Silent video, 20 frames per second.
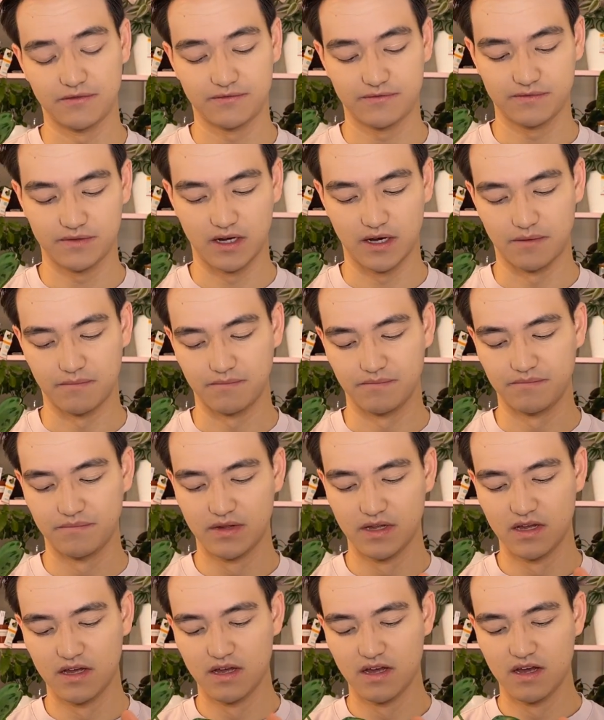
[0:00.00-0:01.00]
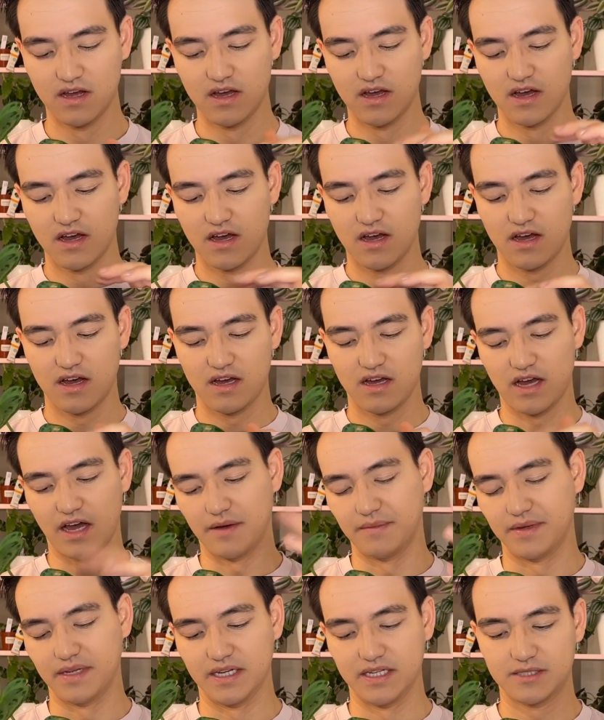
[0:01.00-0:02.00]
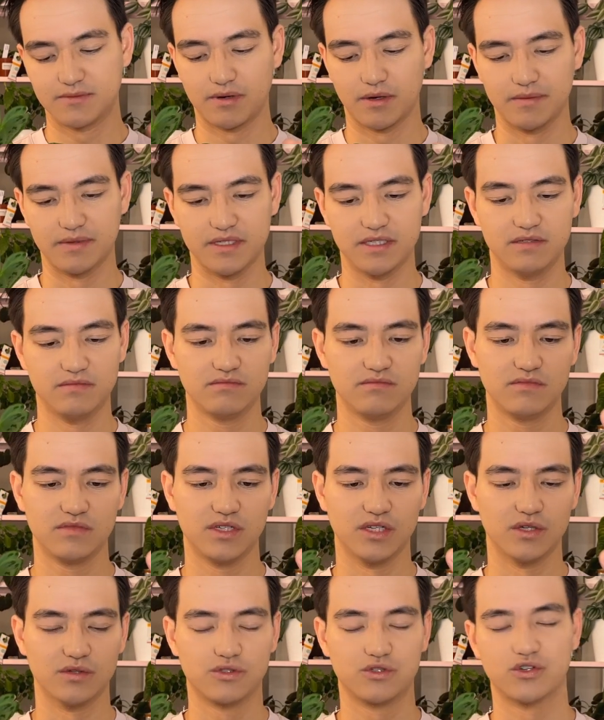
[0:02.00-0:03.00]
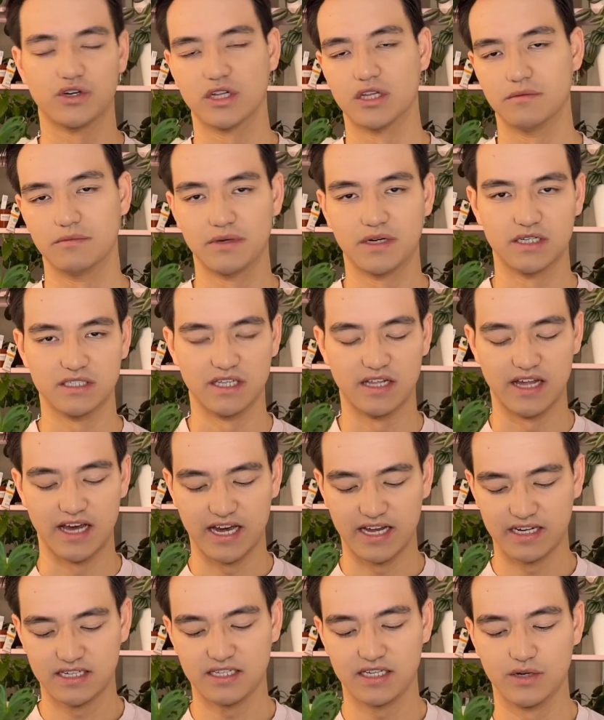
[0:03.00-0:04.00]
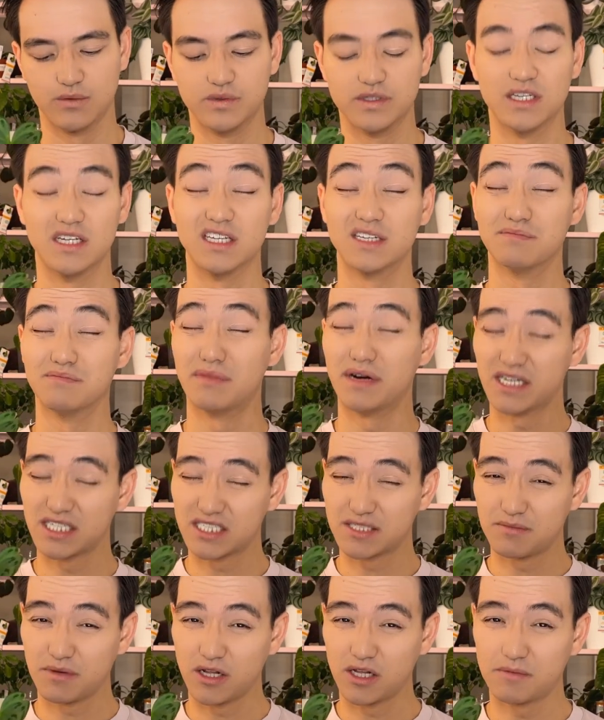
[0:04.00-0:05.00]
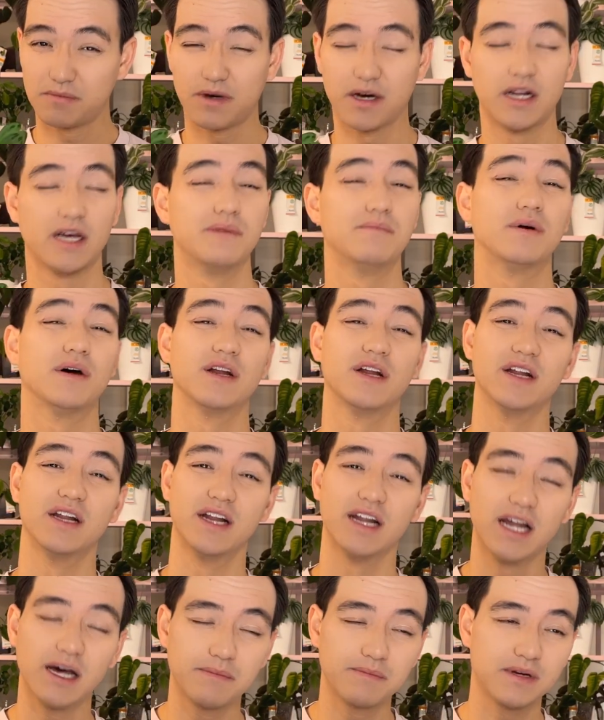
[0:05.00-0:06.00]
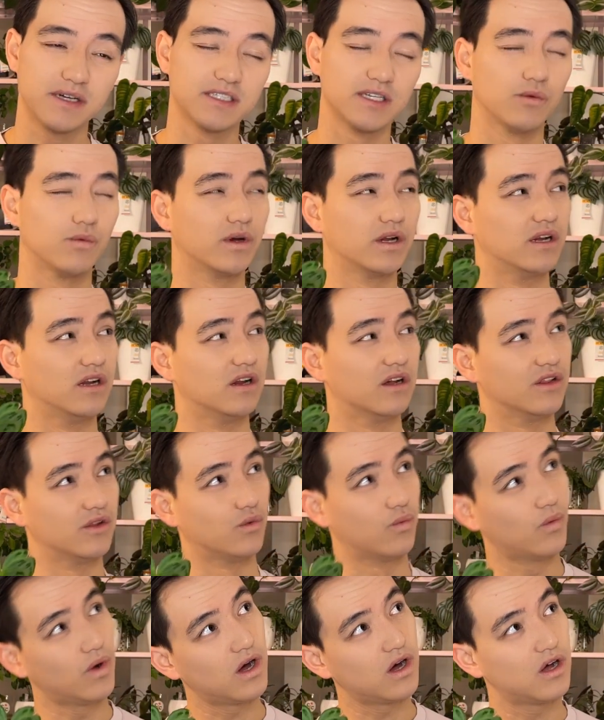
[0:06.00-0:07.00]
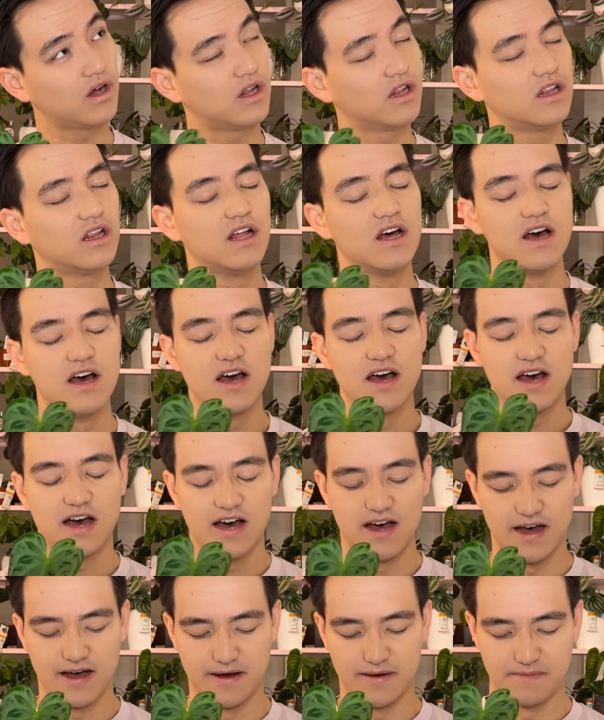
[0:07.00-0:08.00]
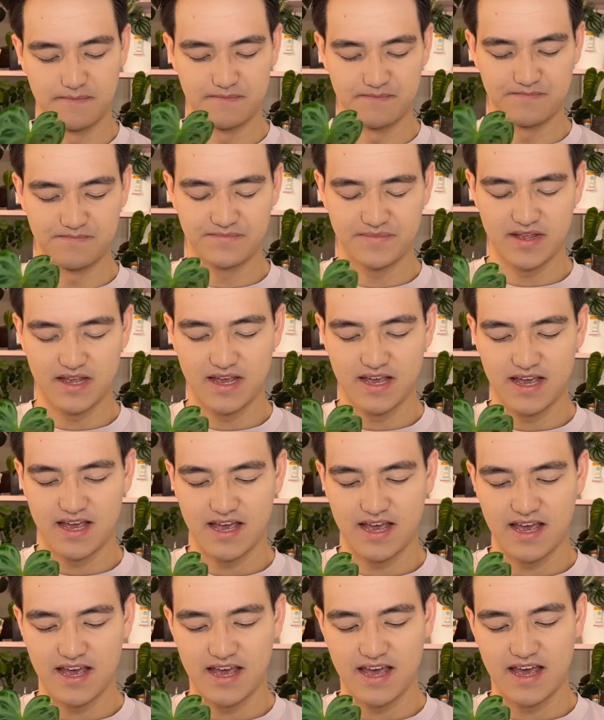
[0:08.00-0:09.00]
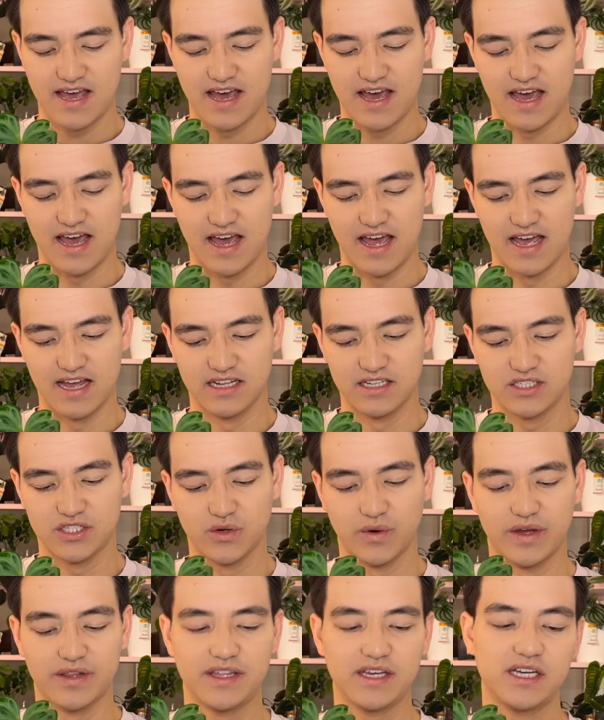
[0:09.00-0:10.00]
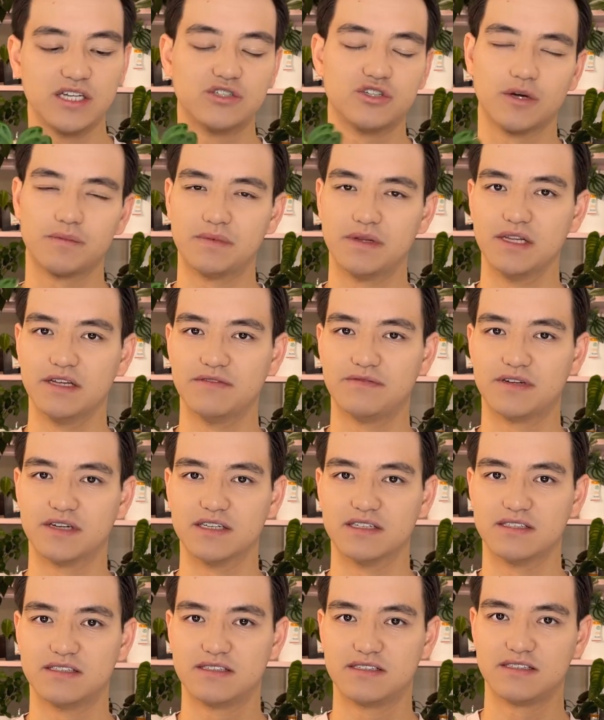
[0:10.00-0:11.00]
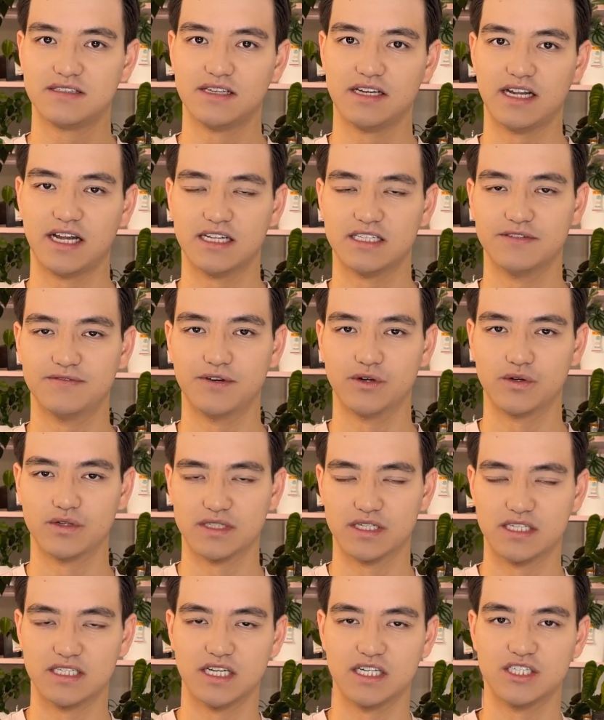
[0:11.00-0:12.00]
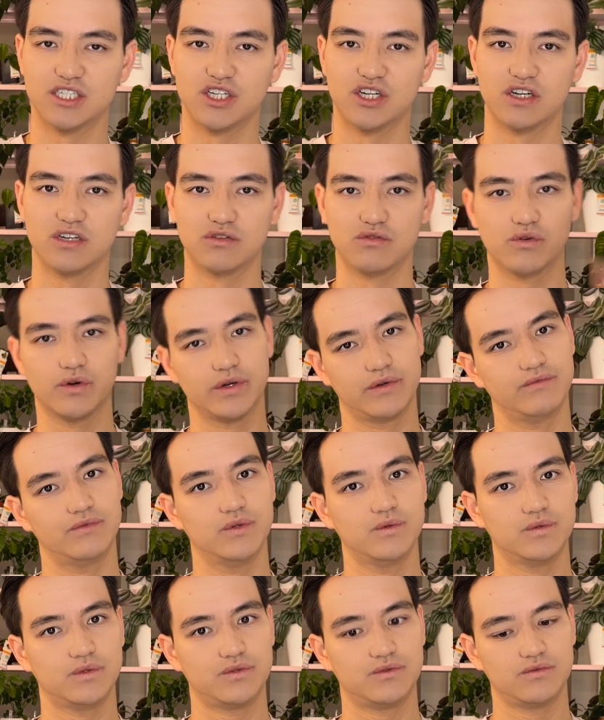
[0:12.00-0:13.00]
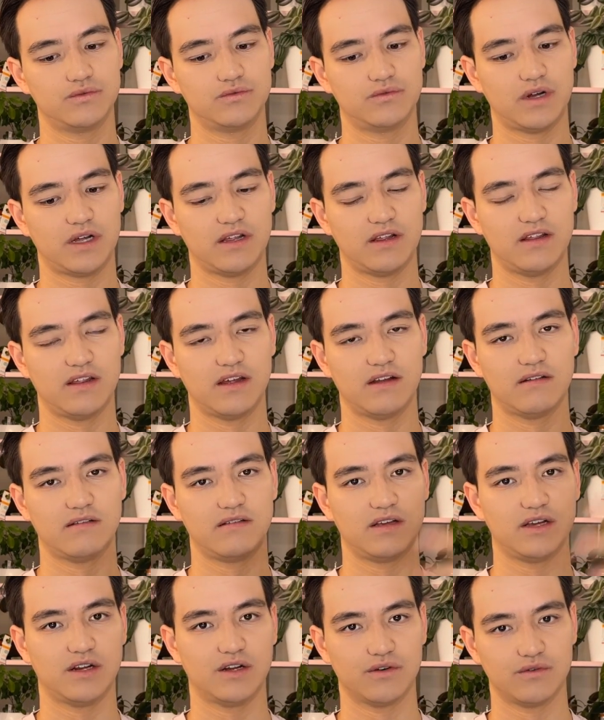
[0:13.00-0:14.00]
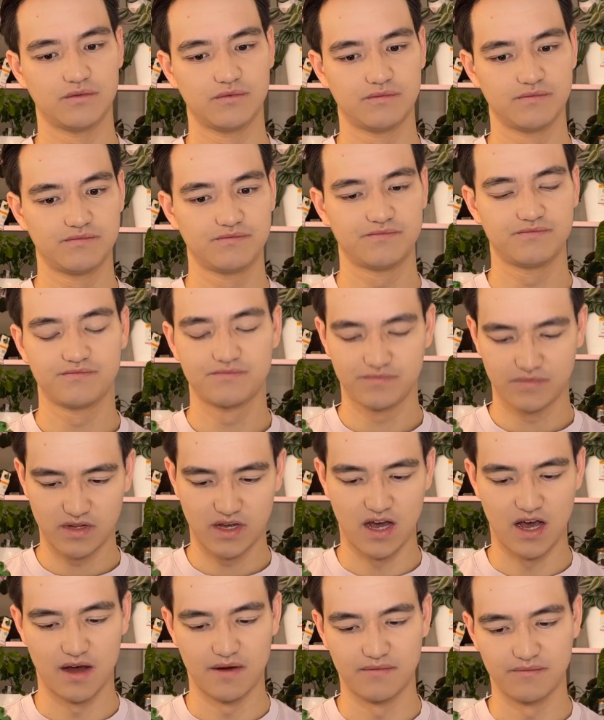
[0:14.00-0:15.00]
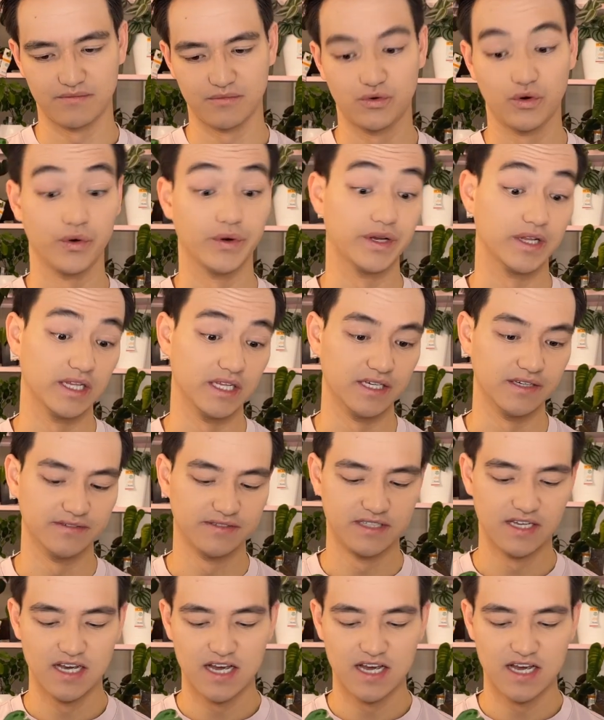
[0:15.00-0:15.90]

I mean, it's probably, you know, struggling because of that. It was in a much smaller pot. I potted it up because I wanted it on the wall, and so I think it dropped the leaf because it had to focus attention on growing roots rather than, you know, growing leaves.